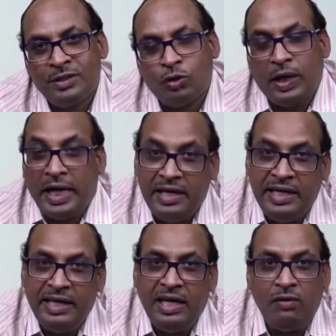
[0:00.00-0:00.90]
So
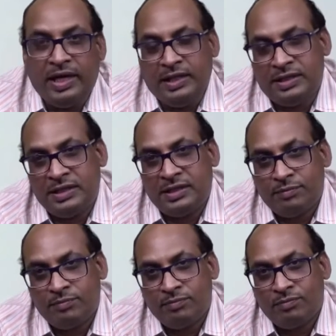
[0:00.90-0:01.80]
any
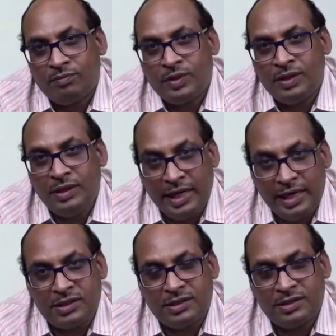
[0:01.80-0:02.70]
device,
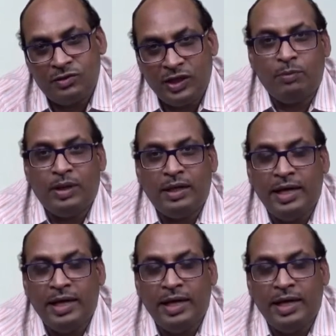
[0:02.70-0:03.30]
yes, gentlemen,